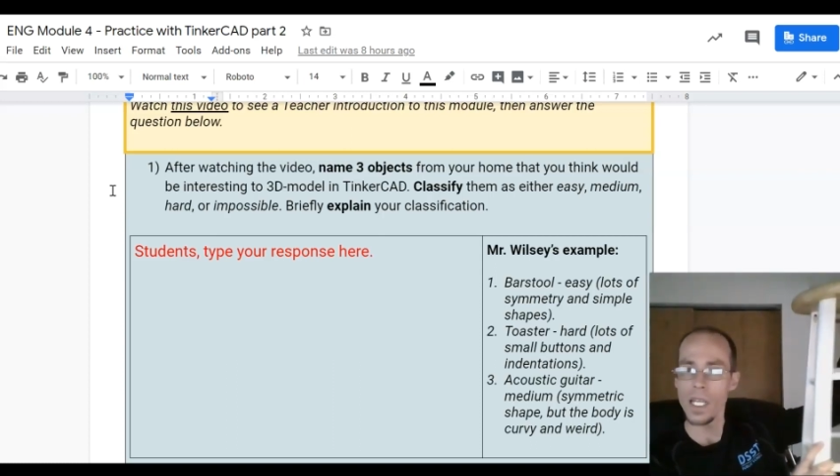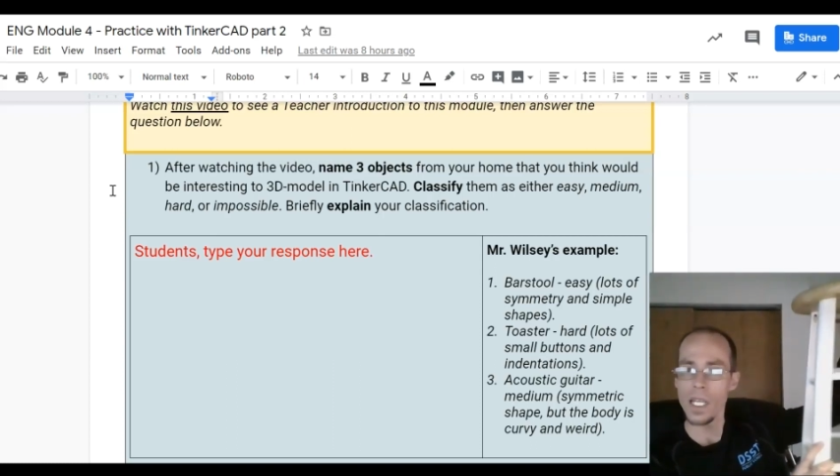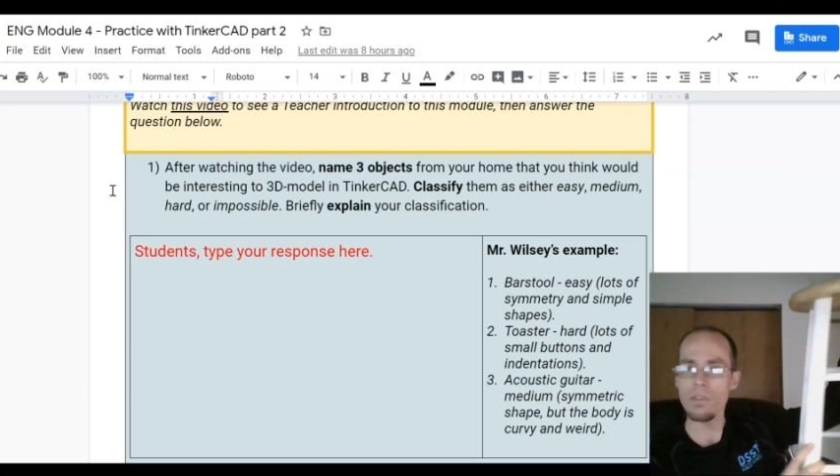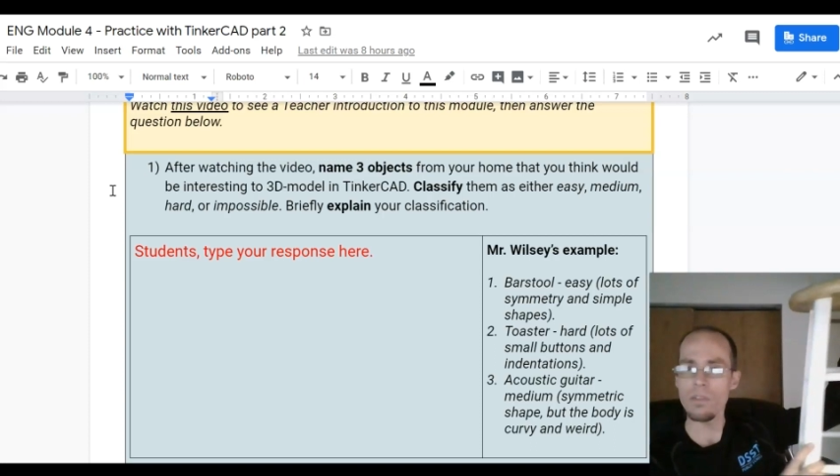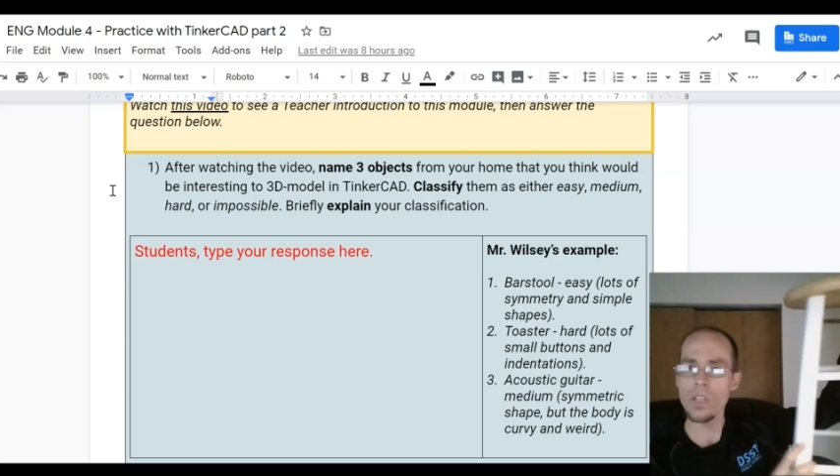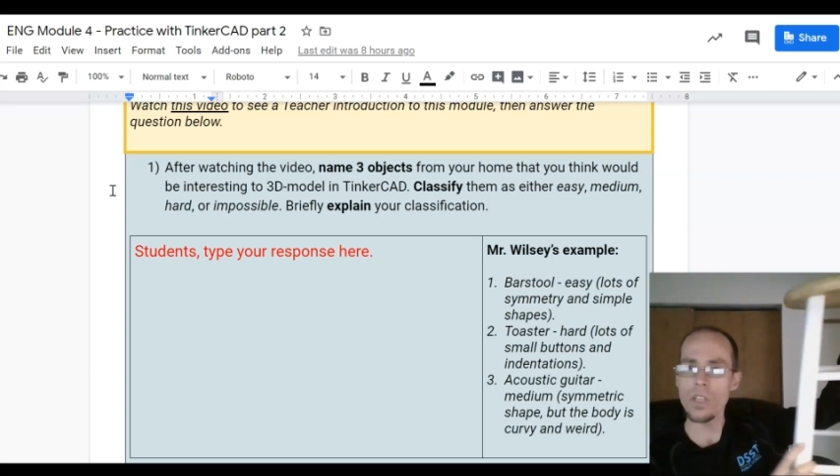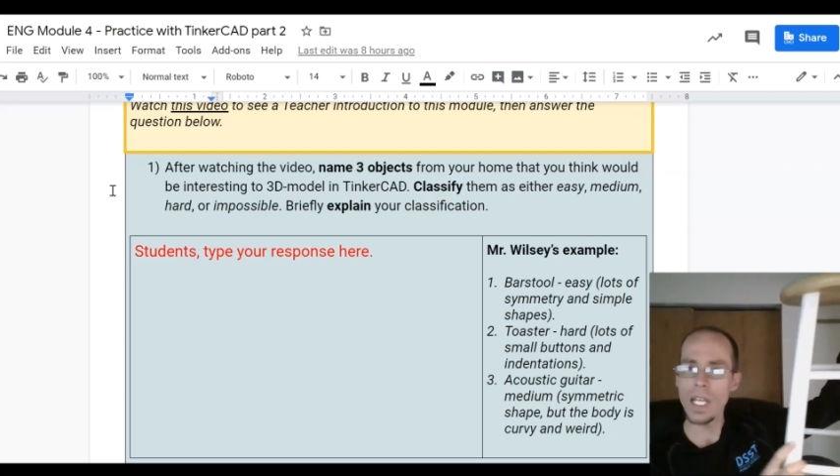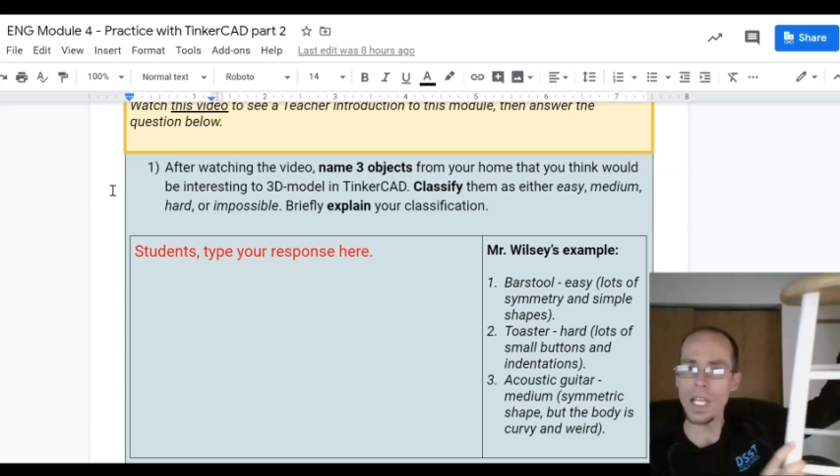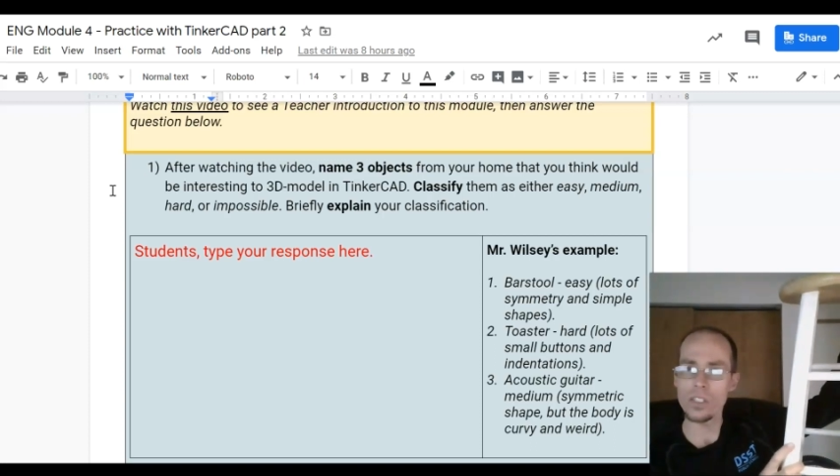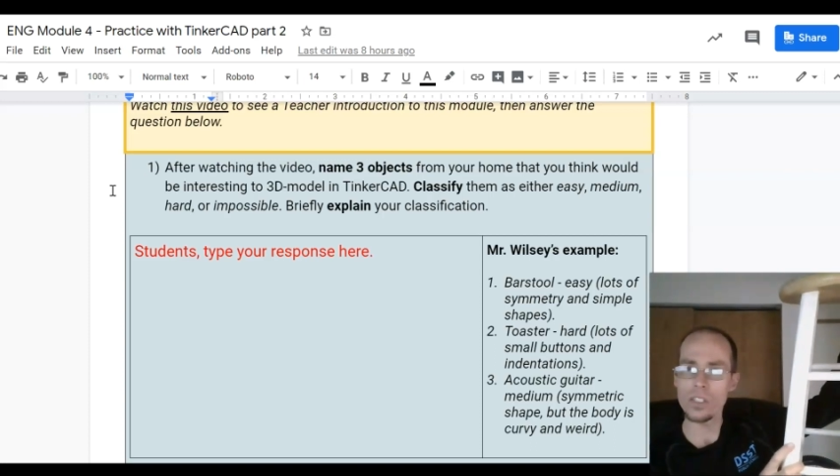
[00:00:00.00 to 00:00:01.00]
Even though the
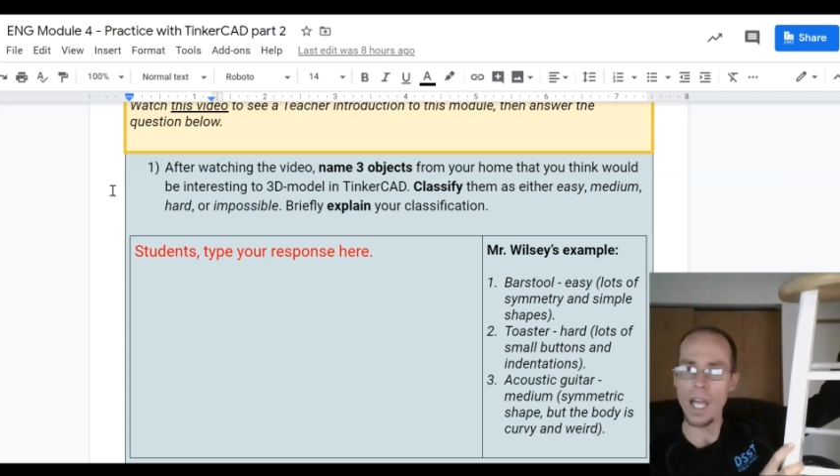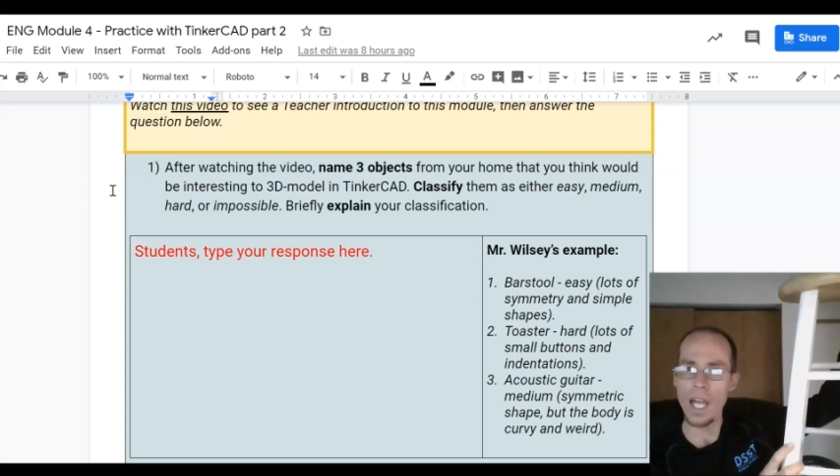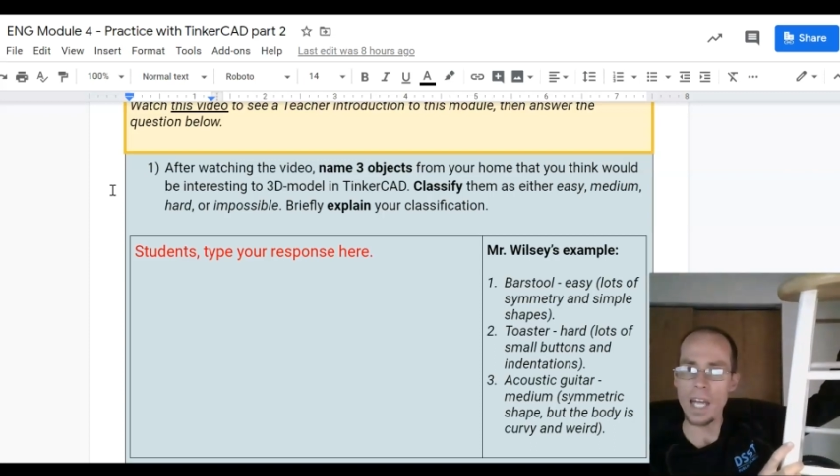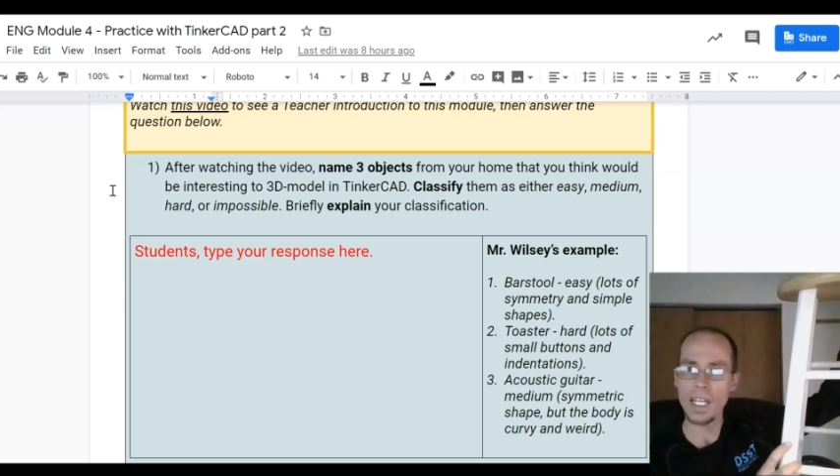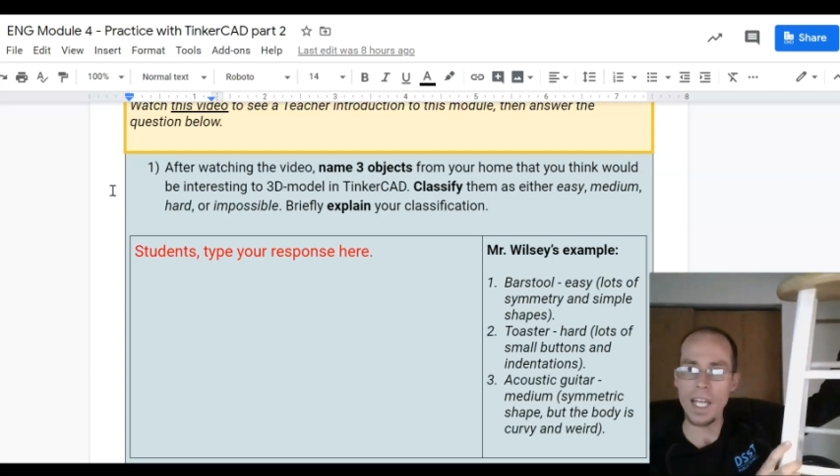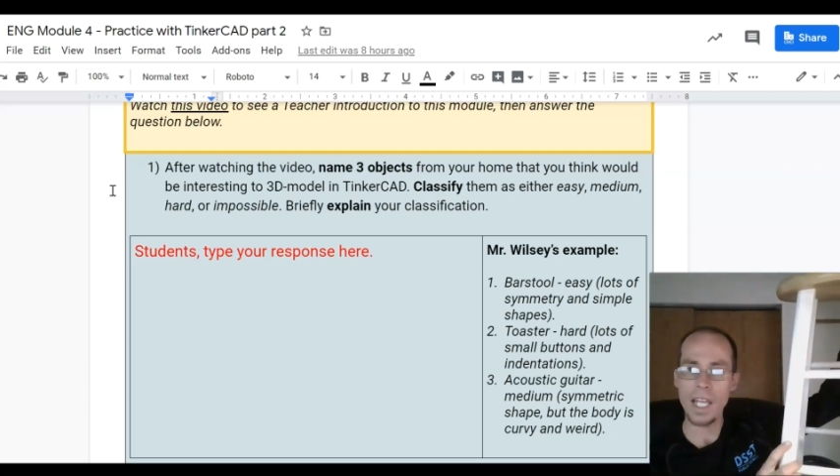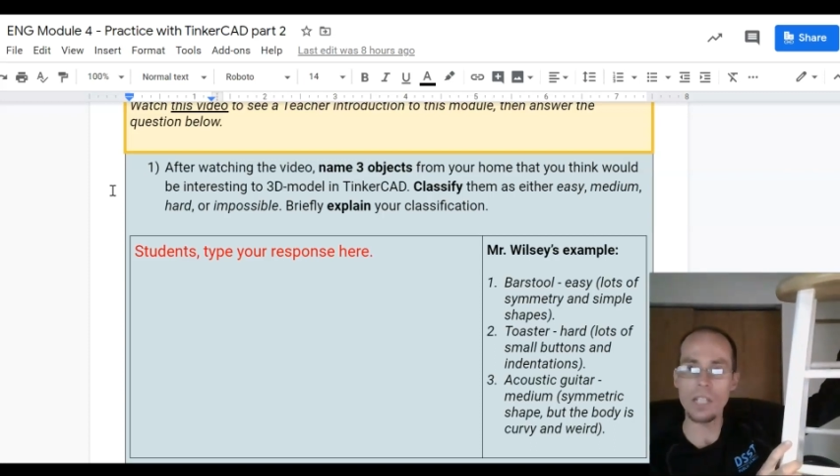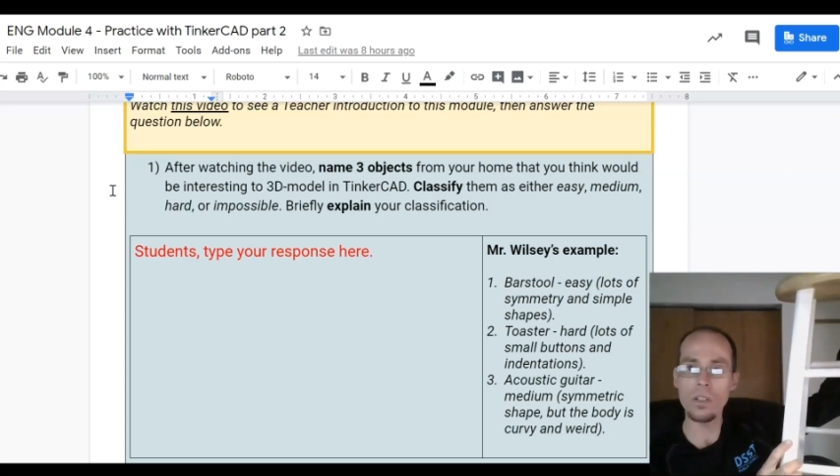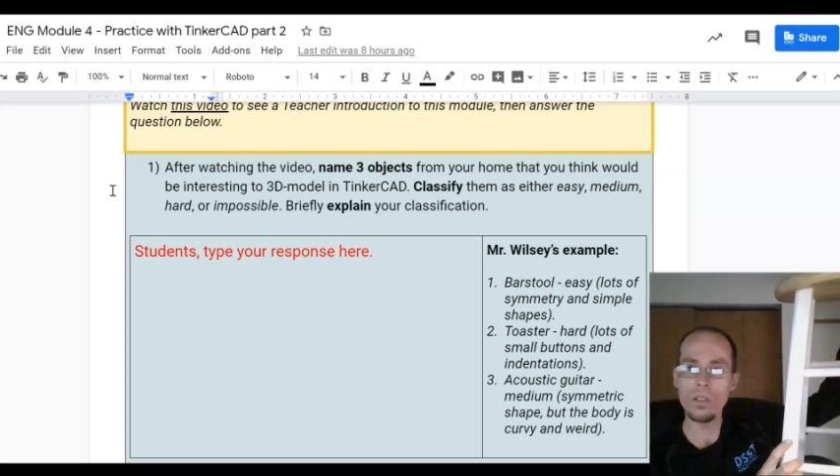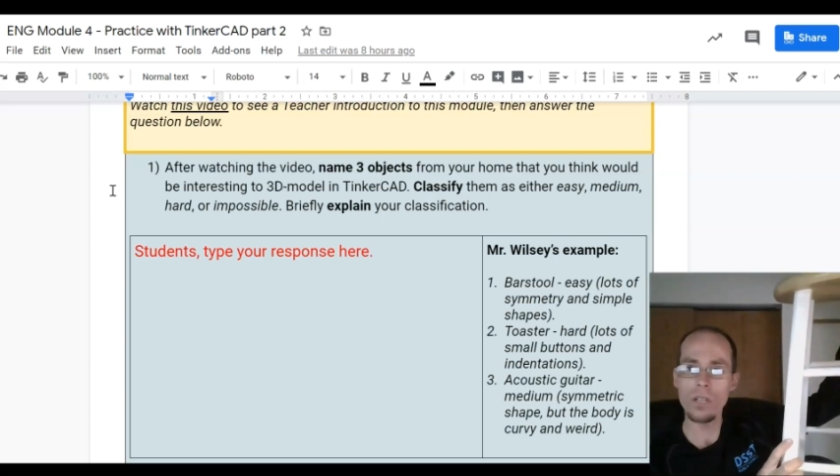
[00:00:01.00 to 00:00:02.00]
legs are at an angle,